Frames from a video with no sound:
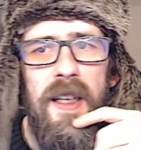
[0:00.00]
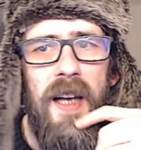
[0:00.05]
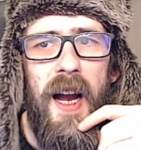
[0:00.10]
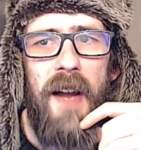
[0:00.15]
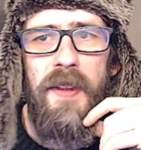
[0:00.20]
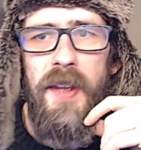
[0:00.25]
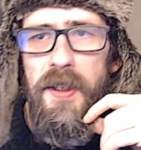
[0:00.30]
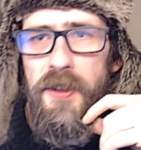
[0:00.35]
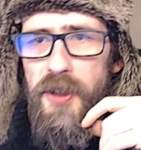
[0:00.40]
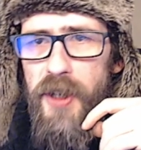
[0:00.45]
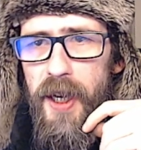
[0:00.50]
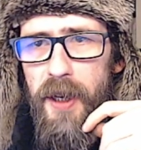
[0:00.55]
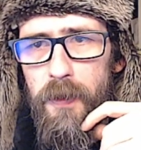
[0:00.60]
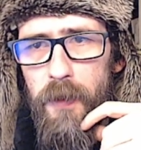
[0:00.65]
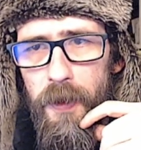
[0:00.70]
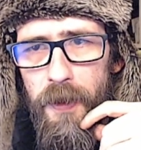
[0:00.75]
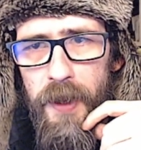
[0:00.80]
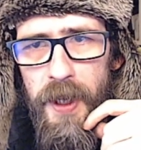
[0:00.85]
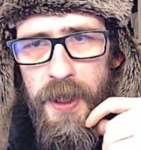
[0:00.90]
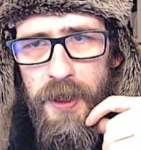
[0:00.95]
And then check
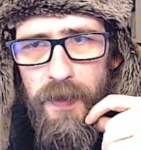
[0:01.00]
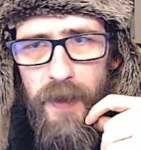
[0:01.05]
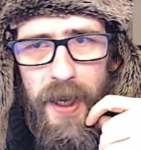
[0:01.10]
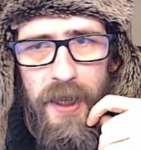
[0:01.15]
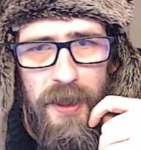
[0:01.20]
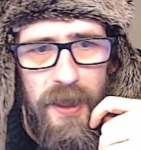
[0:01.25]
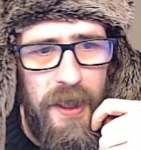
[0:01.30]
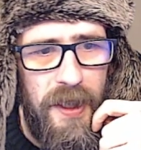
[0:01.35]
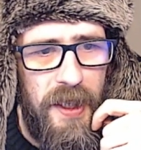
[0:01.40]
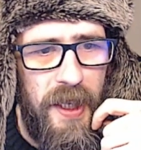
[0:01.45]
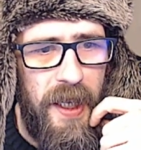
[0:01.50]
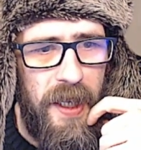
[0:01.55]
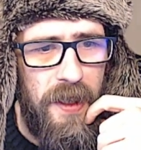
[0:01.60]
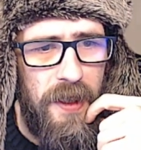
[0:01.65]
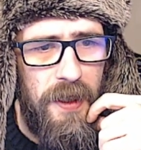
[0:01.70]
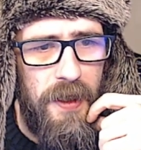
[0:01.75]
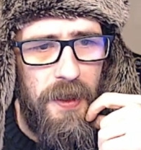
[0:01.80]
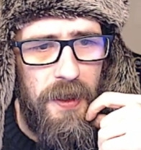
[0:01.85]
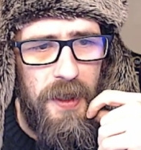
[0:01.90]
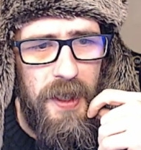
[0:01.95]
what things are actually ticked,
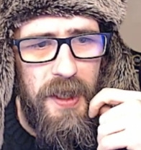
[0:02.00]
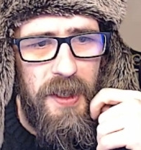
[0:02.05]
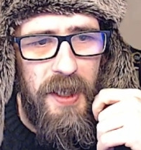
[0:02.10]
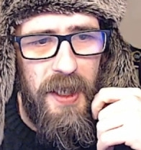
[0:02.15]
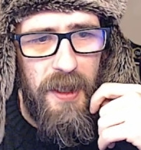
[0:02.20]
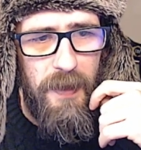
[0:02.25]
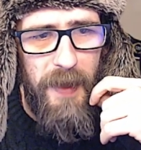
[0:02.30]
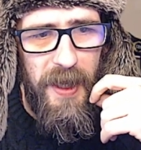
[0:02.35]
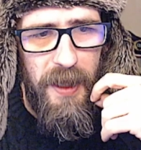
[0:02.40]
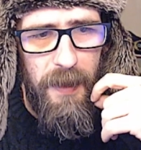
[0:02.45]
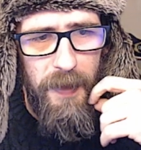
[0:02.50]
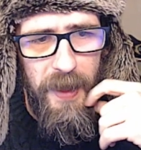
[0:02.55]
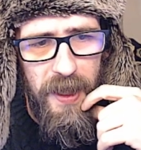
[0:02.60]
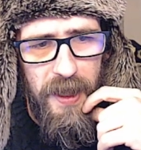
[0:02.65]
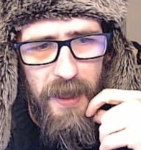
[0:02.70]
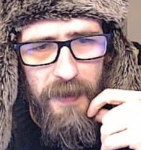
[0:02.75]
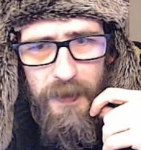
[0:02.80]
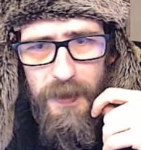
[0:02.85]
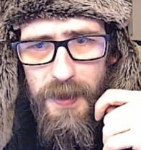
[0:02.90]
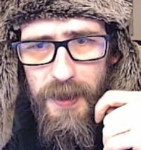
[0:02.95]
because these things make a big
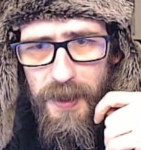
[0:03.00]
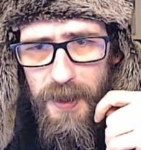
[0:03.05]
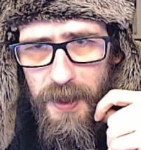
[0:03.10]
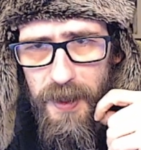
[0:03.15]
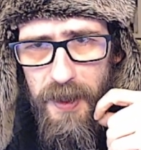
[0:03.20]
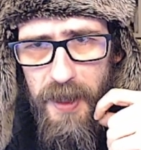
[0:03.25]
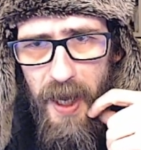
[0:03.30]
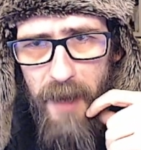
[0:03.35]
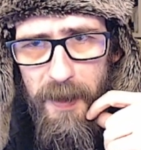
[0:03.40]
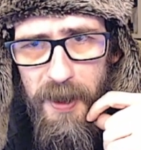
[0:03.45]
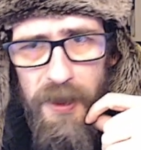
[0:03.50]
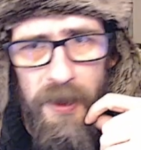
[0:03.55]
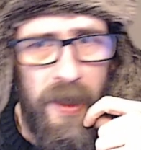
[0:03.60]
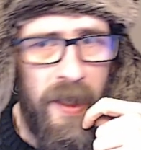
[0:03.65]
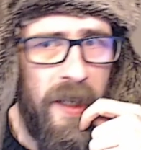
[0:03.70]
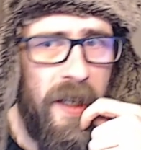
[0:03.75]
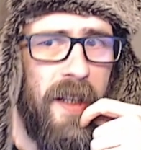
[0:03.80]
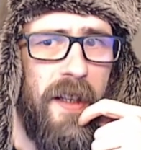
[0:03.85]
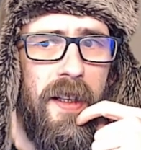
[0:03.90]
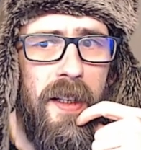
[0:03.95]
difference to the damage.
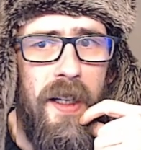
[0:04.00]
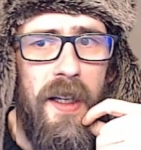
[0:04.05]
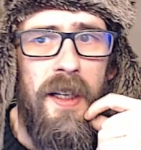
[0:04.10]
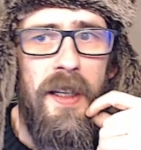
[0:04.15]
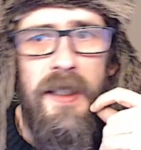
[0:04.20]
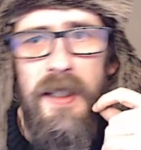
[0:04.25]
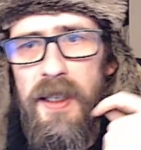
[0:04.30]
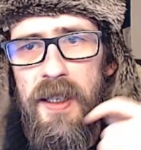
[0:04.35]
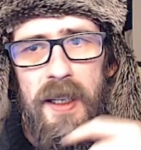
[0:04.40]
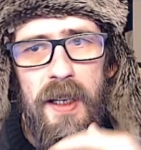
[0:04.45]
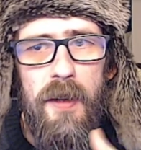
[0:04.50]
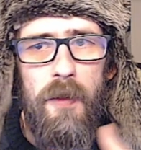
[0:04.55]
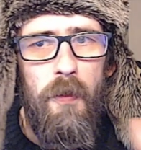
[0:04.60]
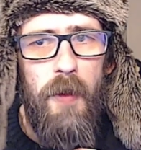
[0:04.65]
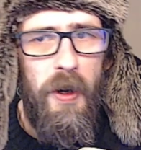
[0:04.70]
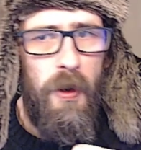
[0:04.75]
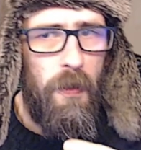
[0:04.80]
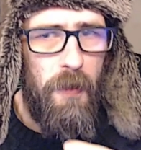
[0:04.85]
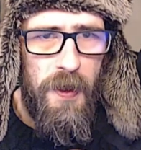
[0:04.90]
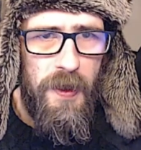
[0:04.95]

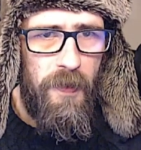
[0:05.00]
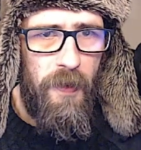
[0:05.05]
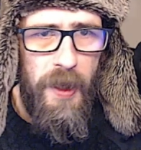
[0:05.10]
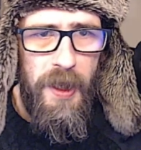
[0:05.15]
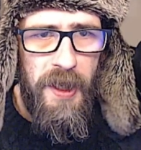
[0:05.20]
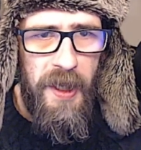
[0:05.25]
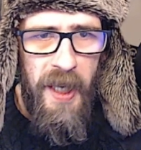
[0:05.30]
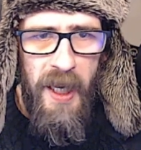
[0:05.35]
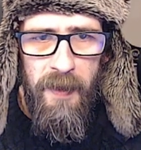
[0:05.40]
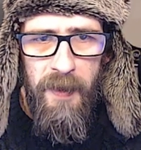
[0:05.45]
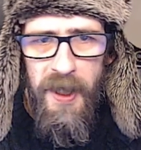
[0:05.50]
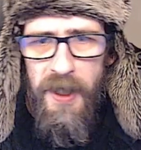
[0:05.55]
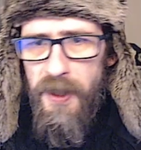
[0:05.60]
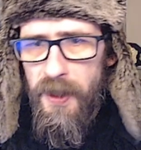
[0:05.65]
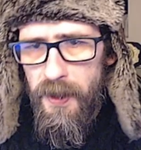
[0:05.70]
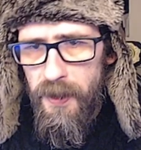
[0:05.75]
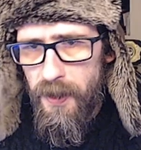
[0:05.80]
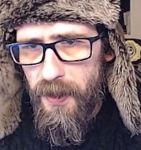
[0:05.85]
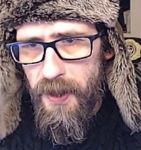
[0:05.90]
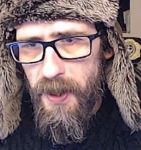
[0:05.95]
We're always freezing enemies,
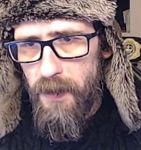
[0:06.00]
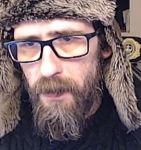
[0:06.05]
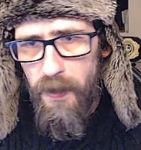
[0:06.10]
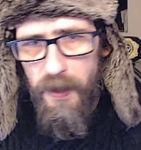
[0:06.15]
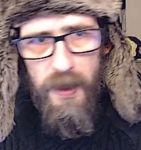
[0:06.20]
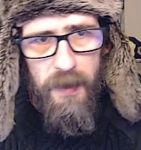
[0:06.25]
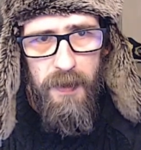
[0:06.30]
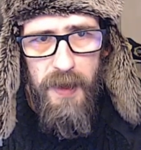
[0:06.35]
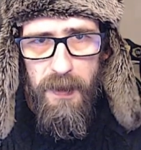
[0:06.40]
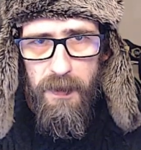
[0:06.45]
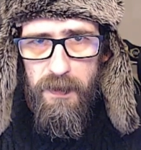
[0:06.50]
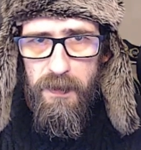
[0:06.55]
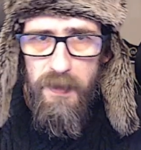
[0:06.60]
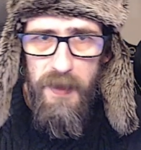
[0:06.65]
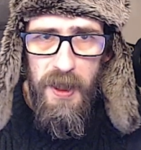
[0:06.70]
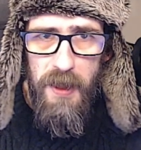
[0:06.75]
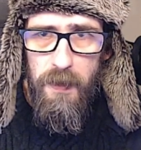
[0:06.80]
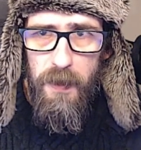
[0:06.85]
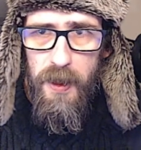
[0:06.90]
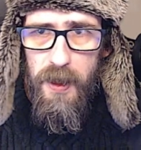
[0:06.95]
so this one can be
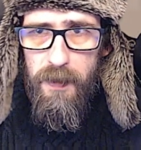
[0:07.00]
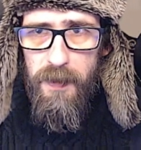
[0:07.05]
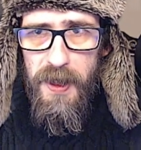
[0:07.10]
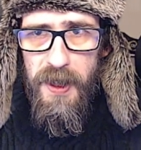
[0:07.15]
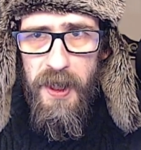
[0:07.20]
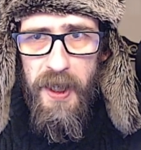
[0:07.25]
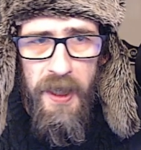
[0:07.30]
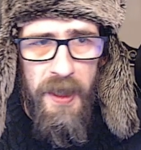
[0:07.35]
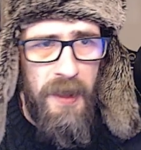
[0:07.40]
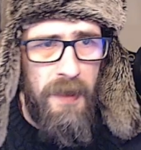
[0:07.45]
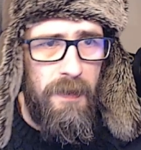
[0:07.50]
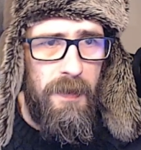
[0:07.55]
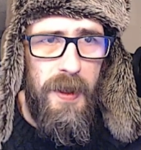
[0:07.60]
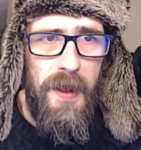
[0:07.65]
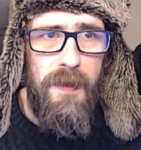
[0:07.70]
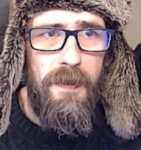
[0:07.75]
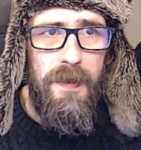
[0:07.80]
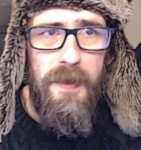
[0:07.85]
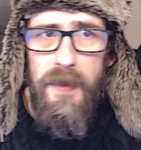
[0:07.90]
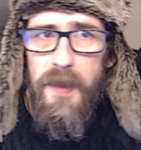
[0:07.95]
ticked,
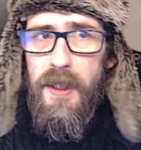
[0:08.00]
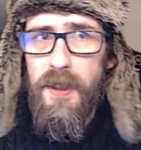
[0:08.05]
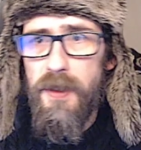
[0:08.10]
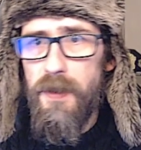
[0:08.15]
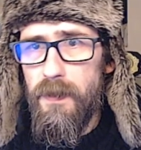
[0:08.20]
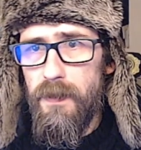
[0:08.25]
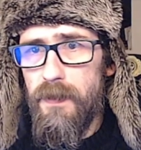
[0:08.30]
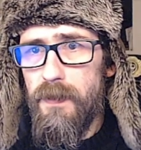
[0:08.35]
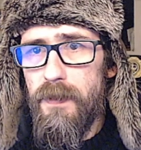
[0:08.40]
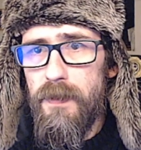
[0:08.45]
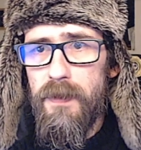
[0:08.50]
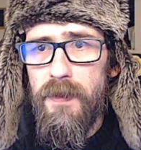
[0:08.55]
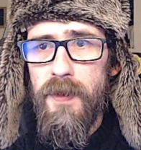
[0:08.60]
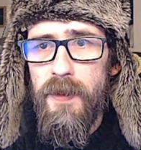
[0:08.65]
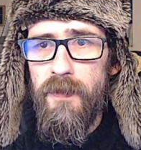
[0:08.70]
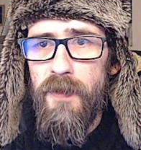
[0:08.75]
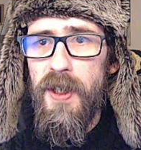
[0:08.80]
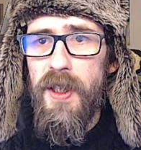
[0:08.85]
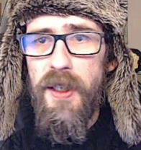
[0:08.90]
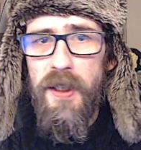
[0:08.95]
but that's
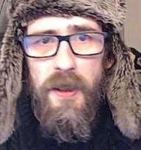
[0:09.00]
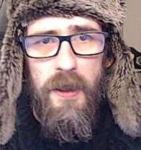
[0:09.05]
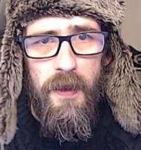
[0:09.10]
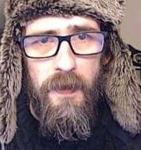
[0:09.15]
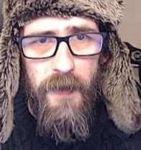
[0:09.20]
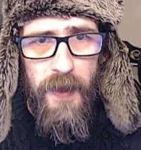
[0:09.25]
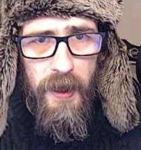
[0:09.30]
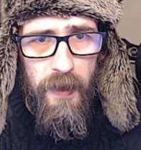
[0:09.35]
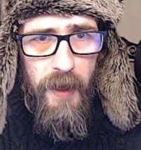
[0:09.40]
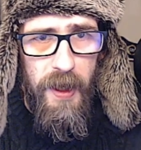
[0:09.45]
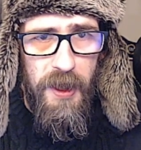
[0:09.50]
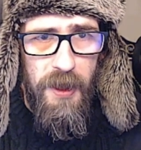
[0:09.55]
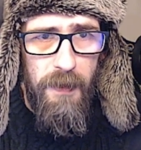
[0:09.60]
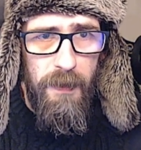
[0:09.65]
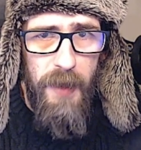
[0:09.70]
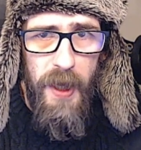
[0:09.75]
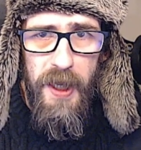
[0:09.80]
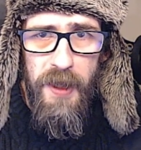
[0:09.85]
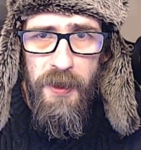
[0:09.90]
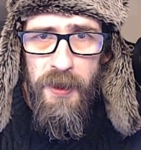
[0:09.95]
really the
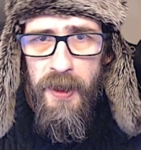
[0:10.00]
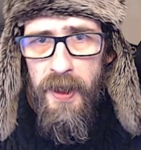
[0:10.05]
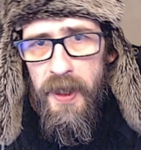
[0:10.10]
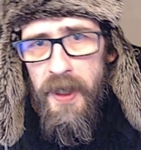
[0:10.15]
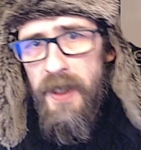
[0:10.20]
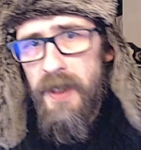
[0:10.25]
configuration page.